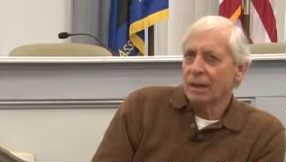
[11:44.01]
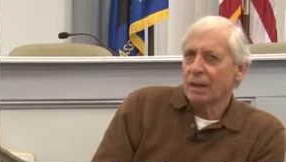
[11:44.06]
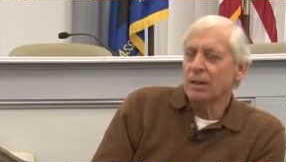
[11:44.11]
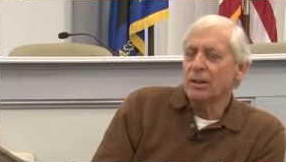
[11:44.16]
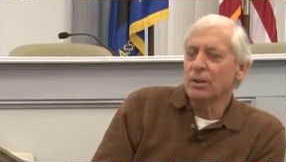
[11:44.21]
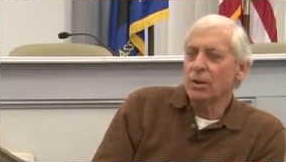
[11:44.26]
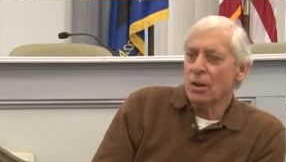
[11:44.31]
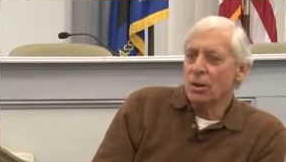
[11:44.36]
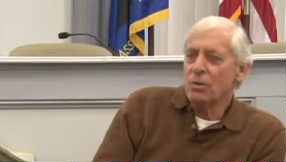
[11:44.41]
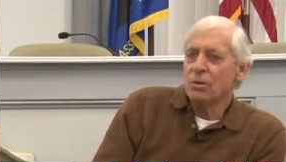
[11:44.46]

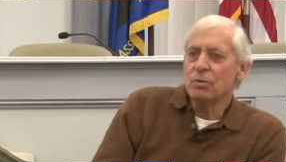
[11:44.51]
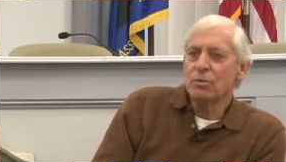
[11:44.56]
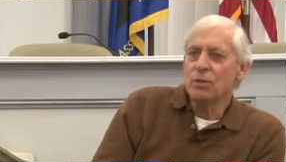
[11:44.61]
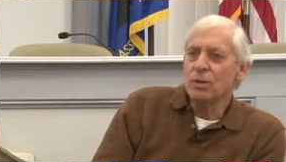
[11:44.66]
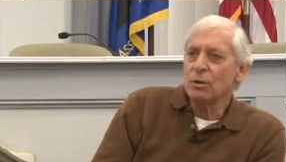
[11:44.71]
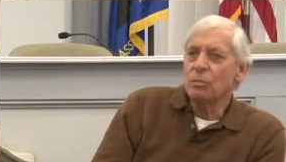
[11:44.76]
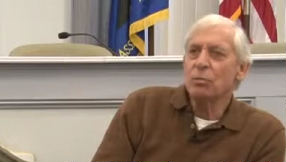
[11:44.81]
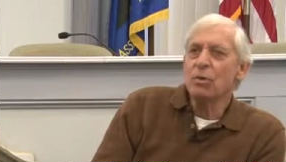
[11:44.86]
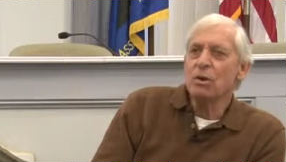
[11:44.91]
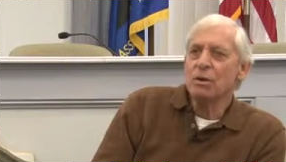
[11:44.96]

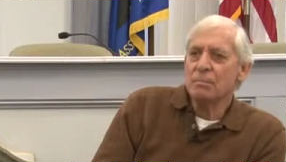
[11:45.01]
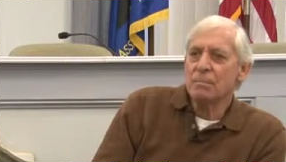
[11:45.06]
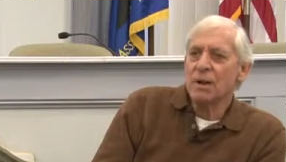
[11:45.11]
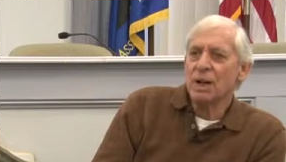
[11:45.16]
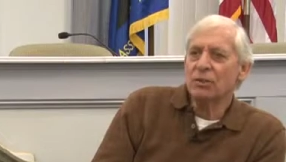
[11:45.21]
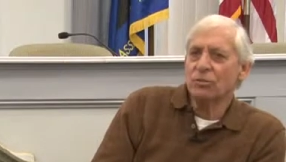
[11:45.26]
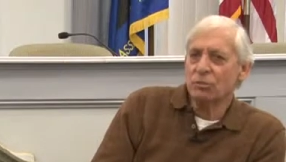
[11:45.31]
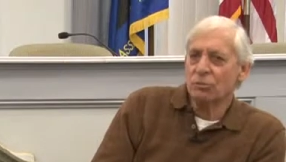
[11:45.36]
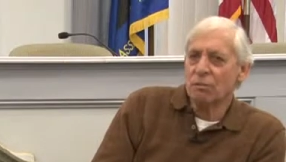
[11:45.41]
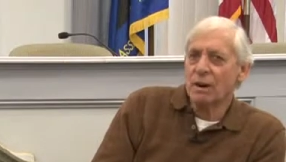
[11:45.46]
you wouldn't
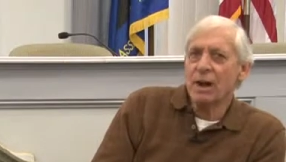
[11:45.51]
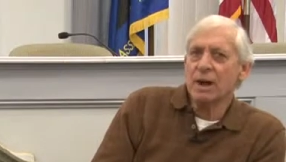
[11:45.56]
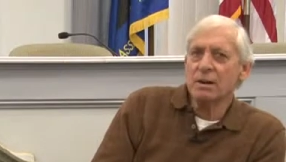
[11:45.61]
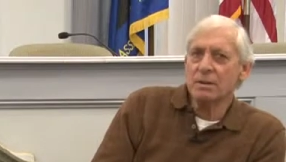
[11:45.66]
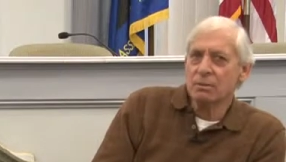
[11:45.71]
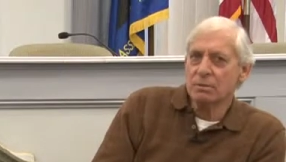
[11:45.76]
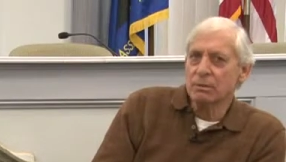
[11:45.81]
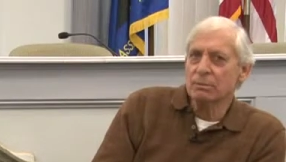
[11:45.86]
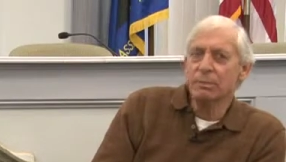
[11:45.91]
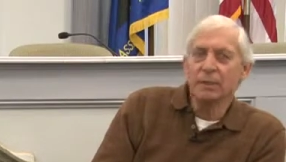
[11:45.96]
mess
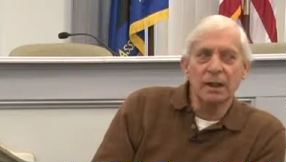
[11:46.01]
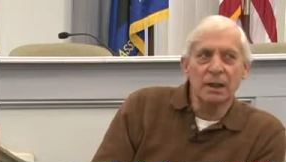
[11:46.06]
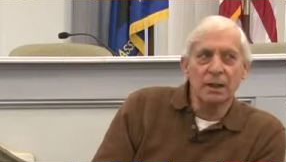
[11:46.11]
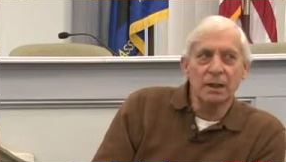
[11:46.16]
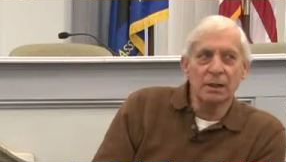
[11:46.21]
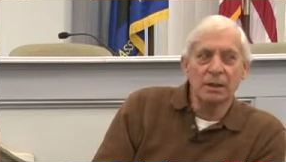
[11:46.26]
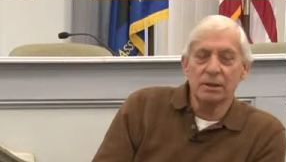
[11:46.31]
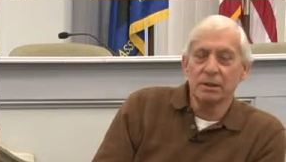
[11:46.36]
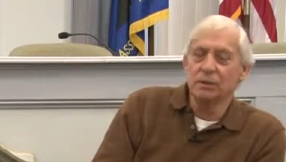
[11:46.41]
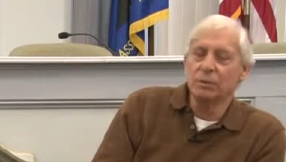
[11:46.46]
around
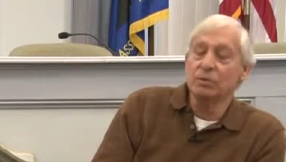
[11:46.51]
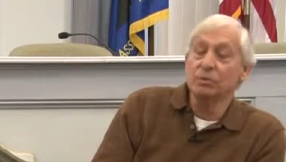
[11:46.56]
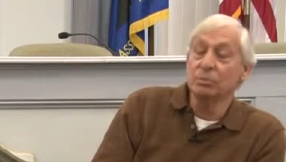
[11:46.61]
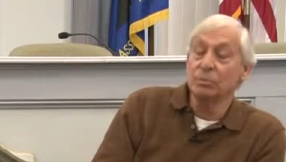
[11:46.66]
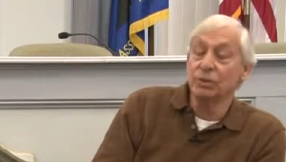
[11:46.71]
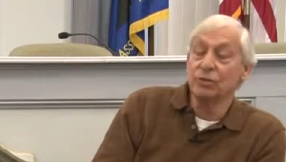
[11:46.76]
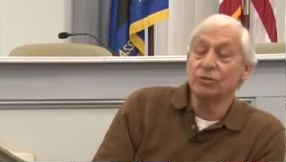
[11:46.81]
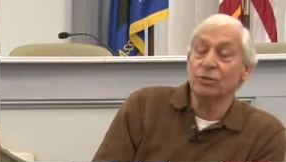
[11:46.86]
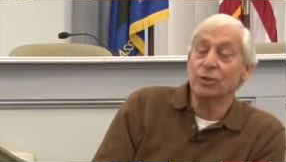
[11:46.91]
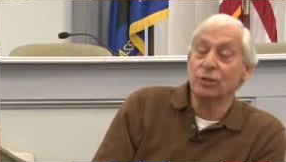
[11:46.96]
because
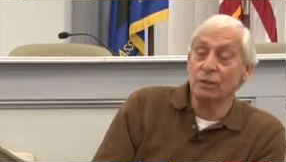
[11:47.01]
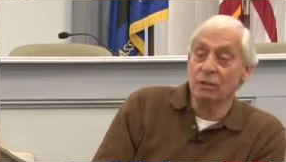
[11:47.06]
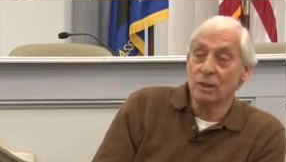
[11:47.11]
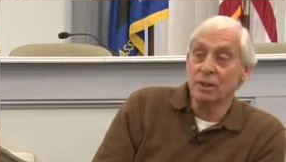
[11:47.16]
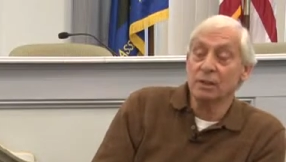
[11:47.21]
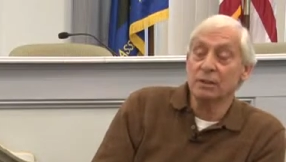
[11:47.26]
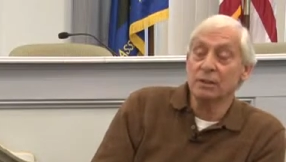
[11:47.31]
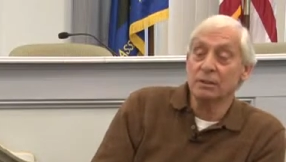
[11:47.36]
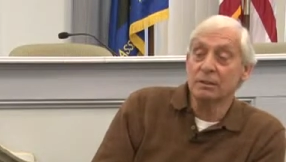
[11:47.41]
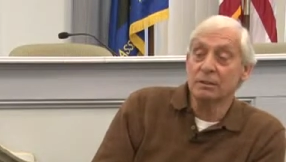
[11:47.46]
Mr.
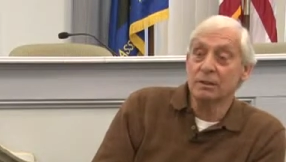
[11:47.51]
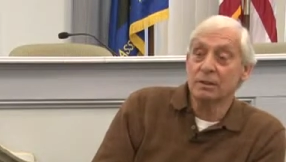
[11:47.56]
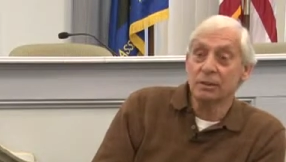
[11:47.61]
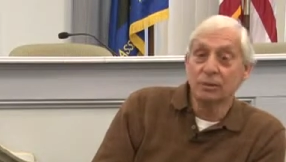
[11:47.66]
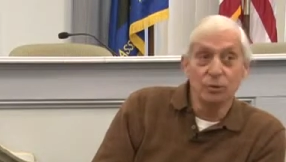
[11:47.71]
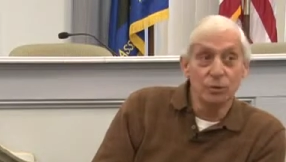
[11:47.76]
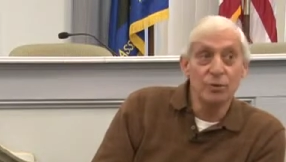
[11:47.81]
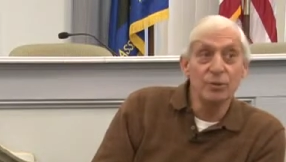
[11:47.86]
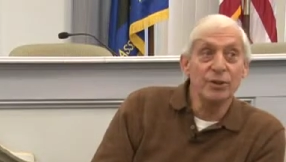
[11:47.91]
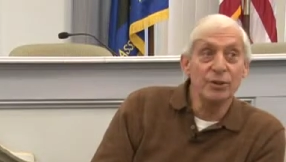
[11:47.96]
Connor
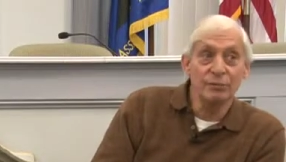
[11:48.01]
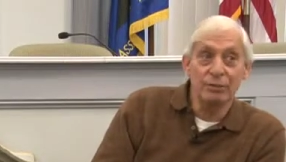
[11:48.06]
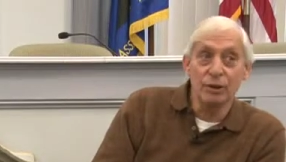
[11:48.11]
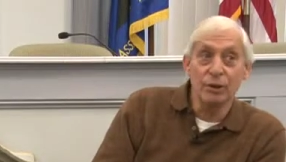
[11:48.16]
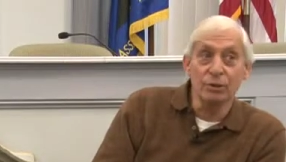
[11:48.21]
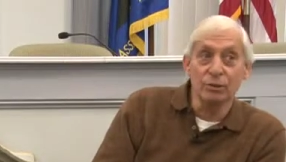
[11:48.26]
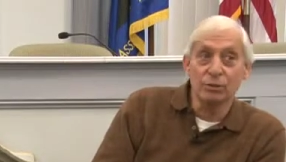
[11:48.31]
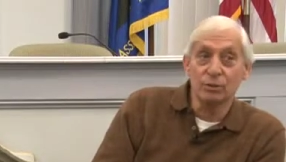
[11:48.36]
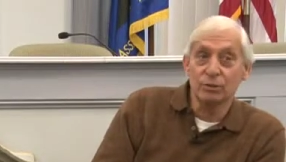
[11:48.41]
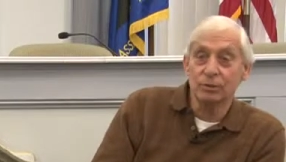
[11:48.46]
knew your
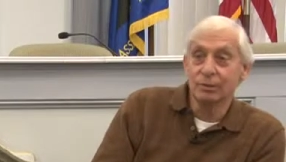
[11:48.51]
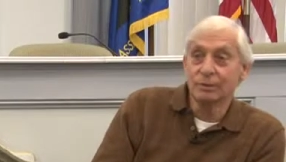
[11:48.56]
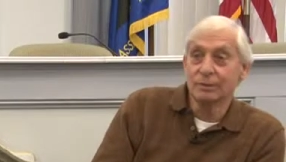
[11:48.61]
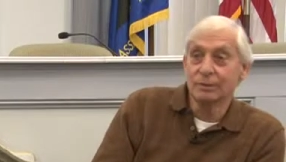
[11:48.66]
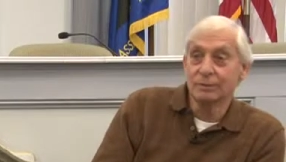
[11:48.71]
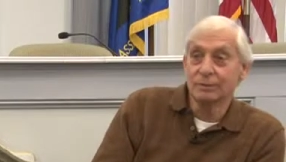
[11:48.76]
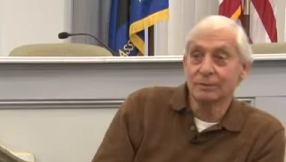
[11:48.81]
folks.